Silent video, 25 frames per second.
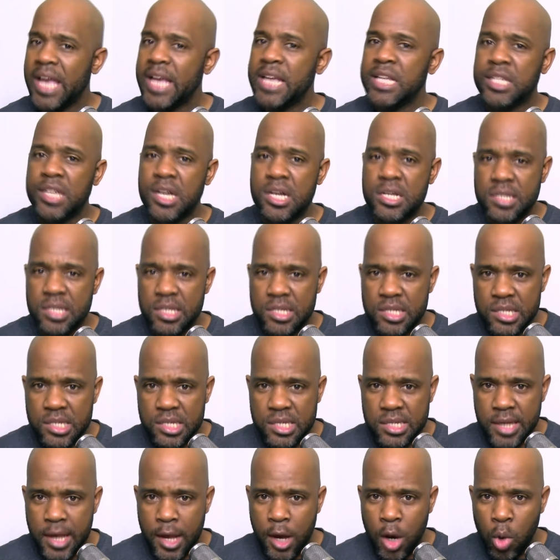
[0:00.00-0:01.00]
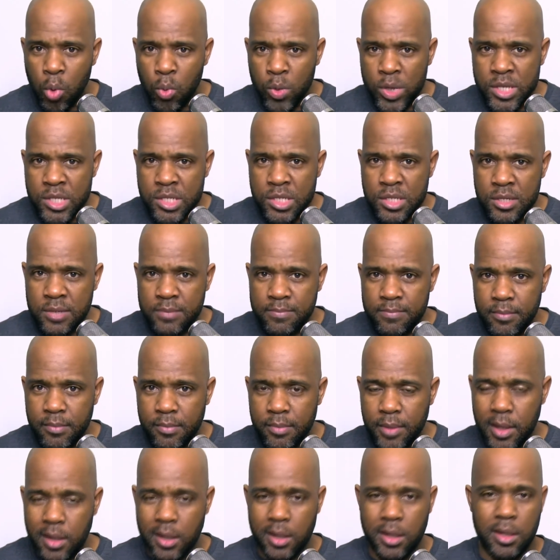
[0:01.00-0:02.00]
He doesn't sell wisdom.
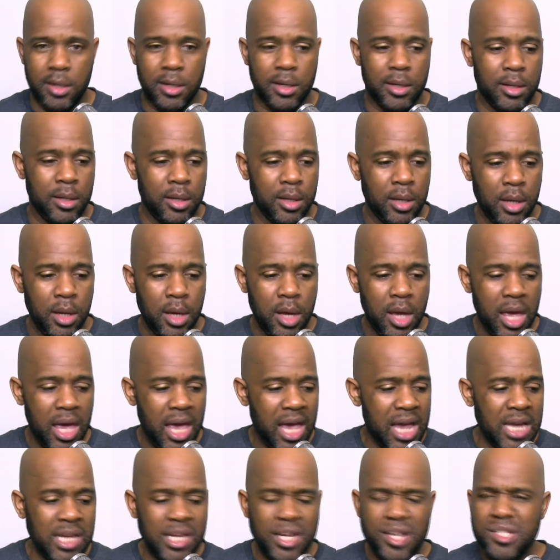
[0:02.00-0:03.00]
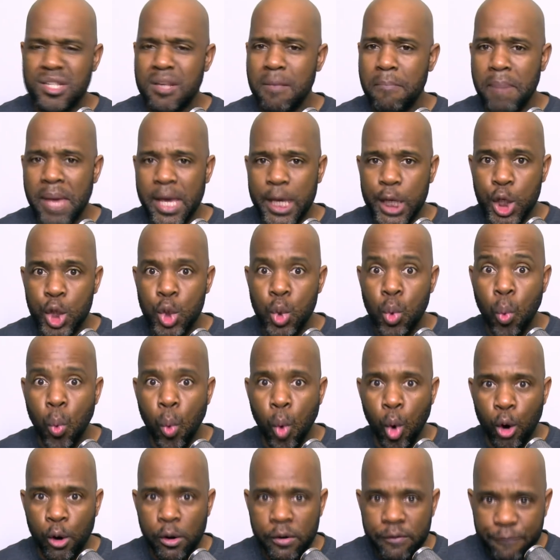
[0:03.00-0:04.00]
He doesn't make you
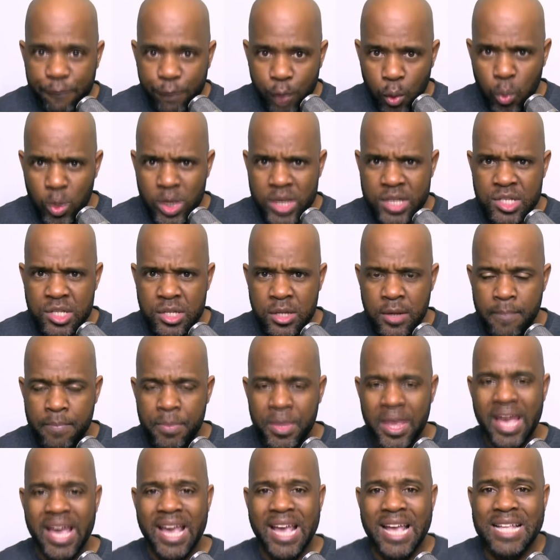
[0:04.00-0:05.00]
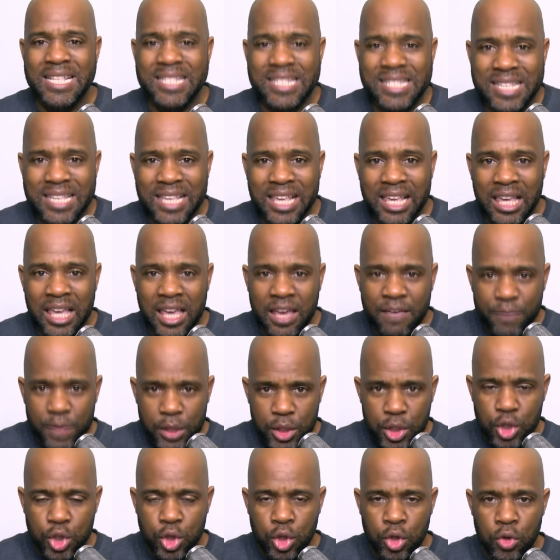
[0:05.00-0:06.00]
work for wisdom. It's
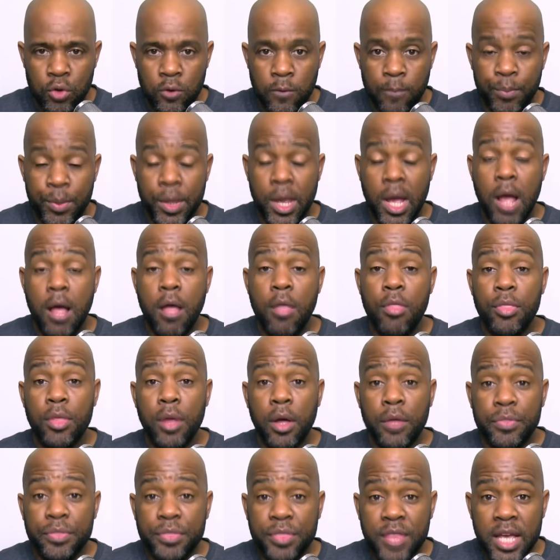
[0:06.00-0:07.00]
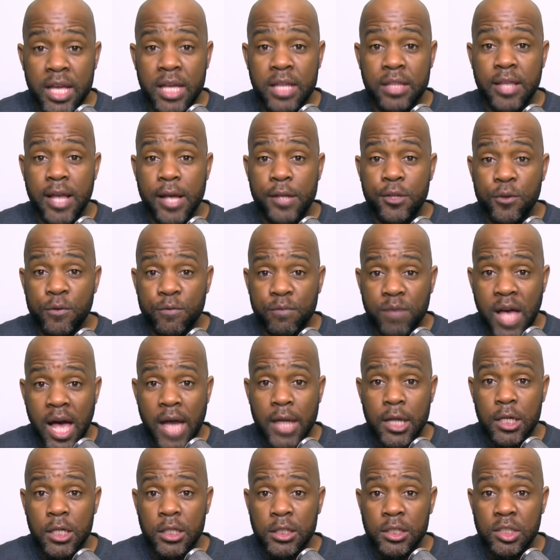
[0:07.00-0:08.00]
given to you. The thing that you've
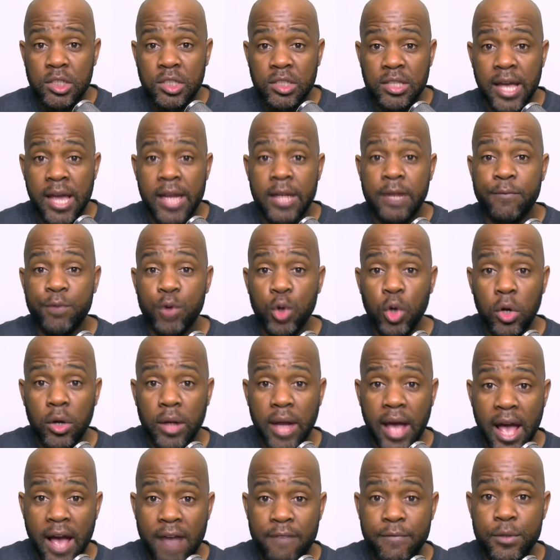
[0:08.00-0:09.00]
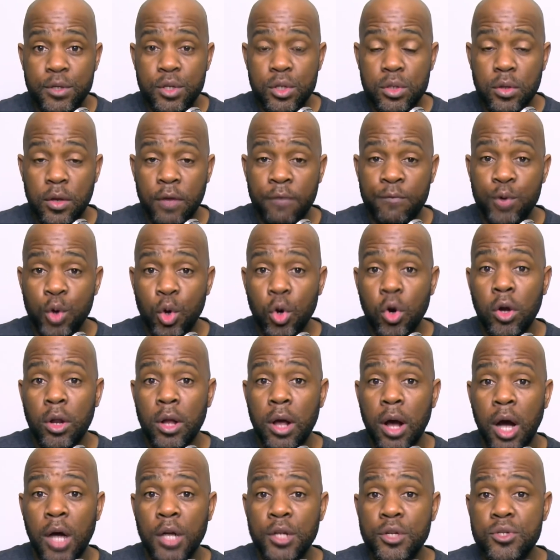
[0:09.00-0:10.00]
got to understand, if you're going
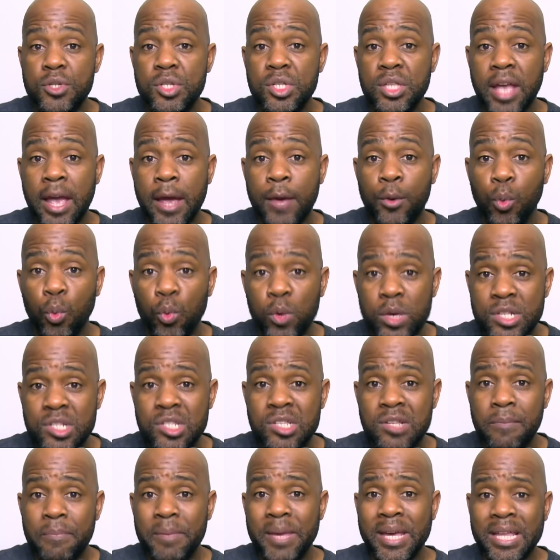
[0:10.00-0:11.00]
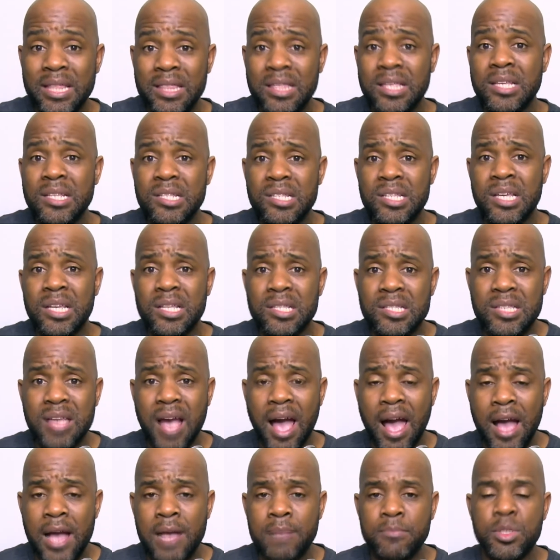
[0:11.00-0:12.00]
to understand wisdom in these end
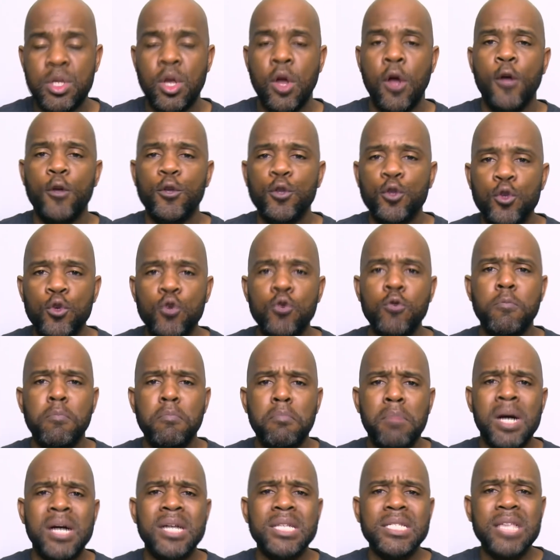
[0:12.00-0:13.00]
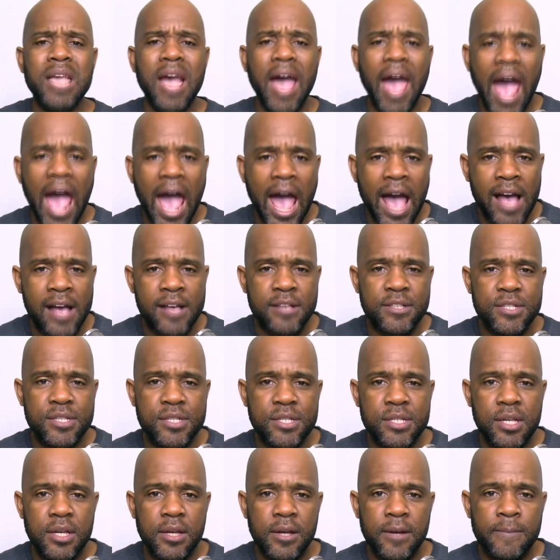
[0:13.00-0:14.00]
times, you must
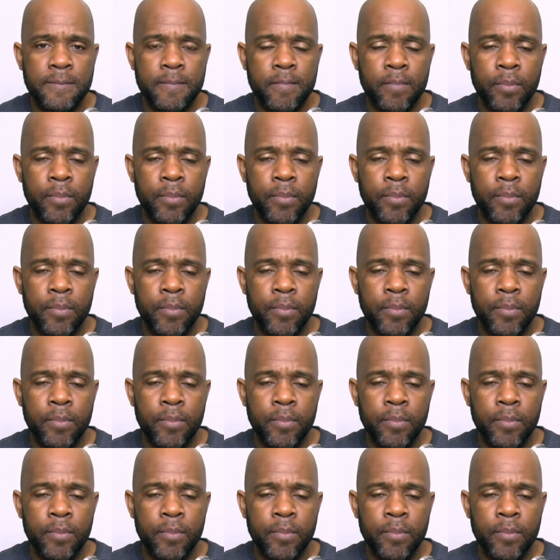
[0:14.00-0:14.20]
ask.